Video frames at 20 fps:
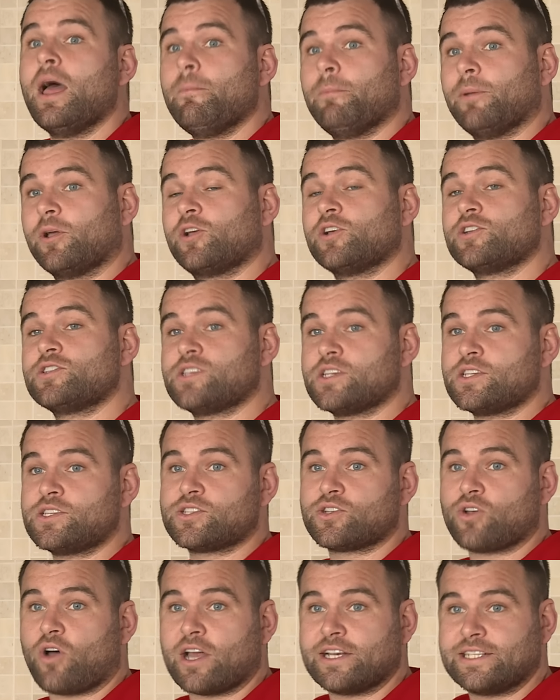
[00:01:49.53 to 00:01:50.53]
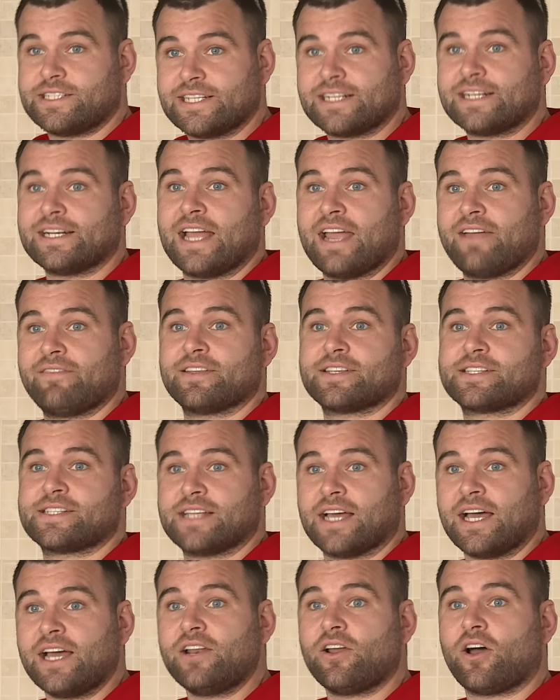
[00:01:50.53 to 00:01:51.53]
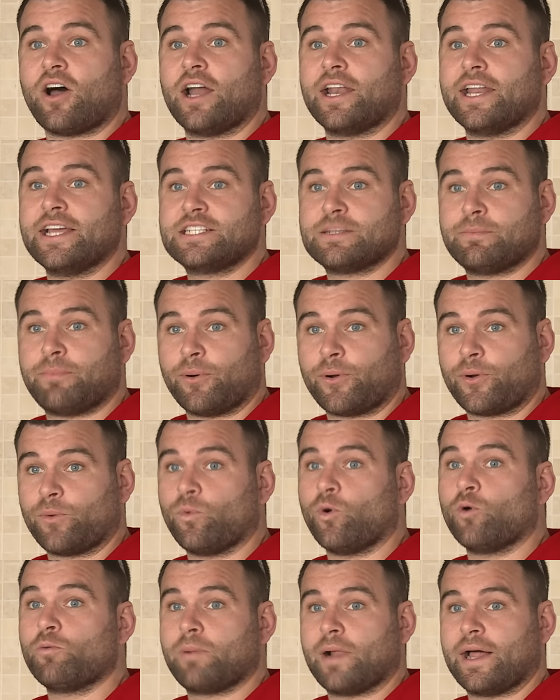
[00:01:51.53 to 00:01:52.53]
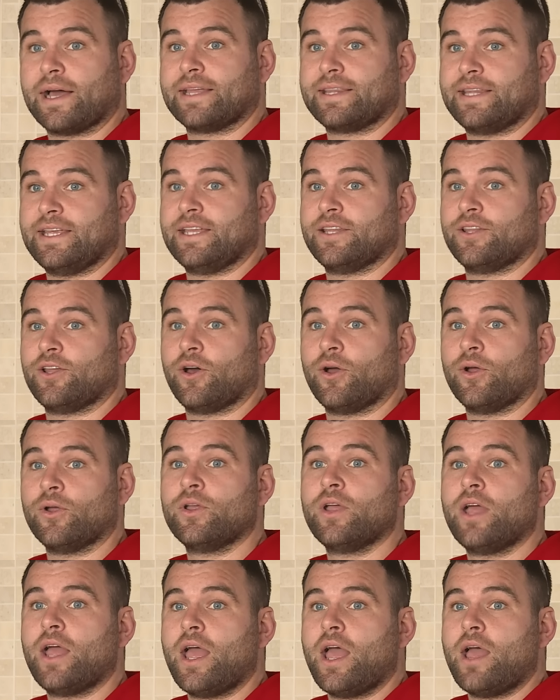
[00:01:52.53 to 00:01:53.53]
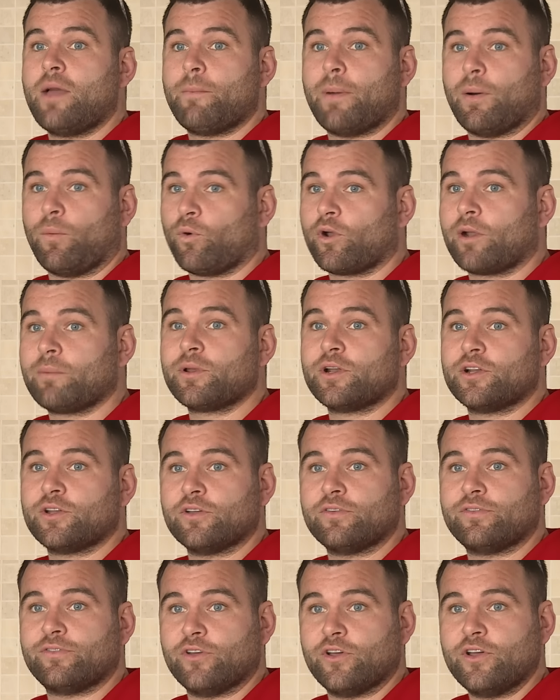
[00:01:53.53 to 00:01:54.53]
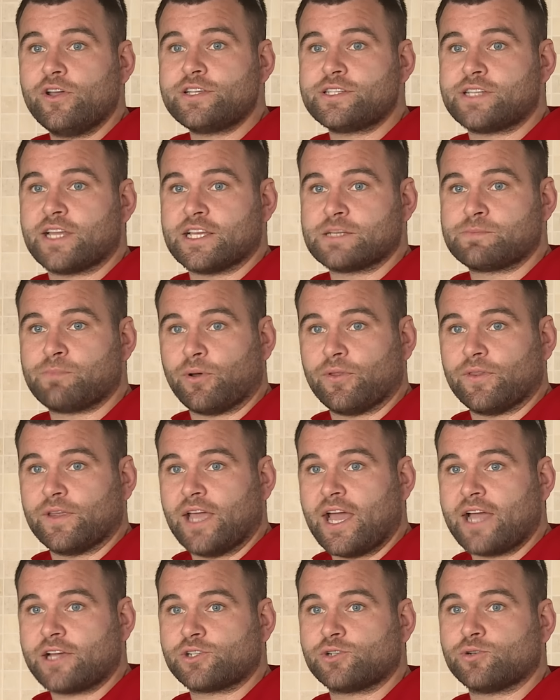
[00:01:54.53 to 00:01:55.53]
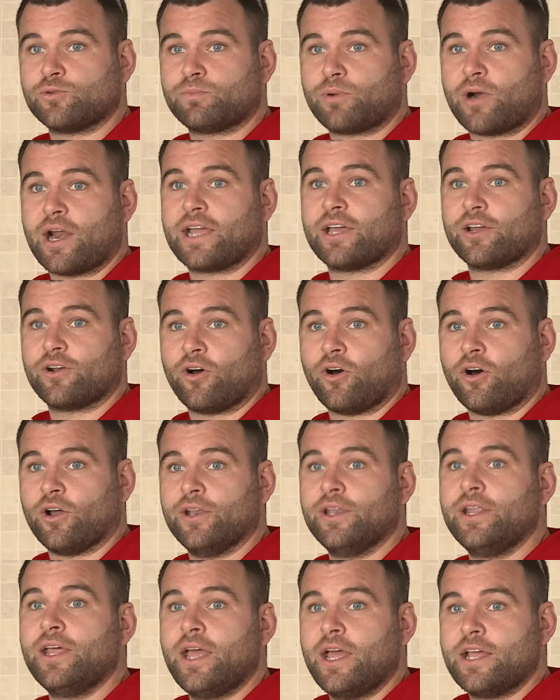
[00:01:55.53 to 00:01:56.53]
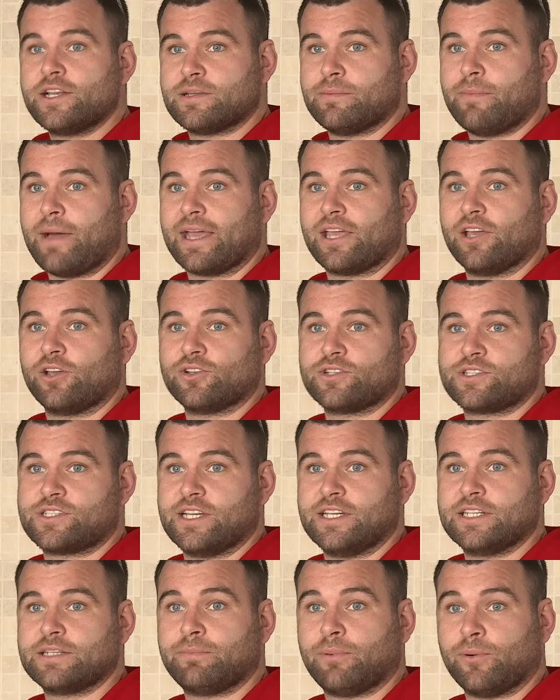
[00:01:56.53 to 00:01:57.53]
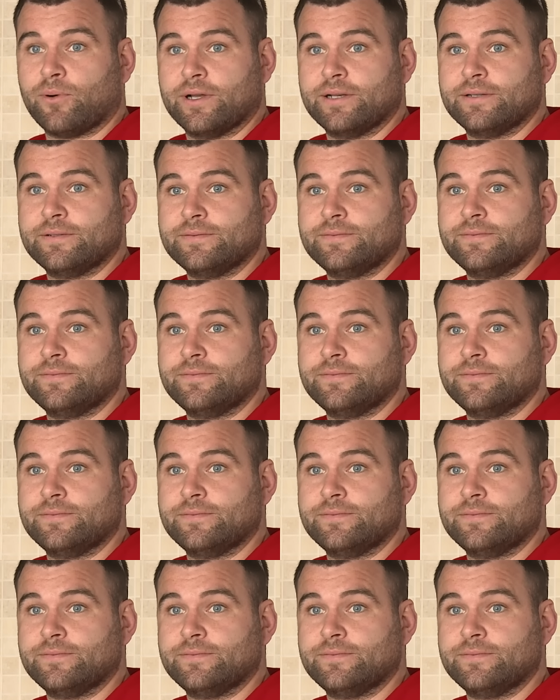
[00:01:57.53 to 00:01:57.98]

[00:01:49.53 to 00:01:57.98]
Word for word: Because this side didn't have the stud, I need to put a wall plug there though. But what I'm going to do first is put the actual bracket on to make a good centre point.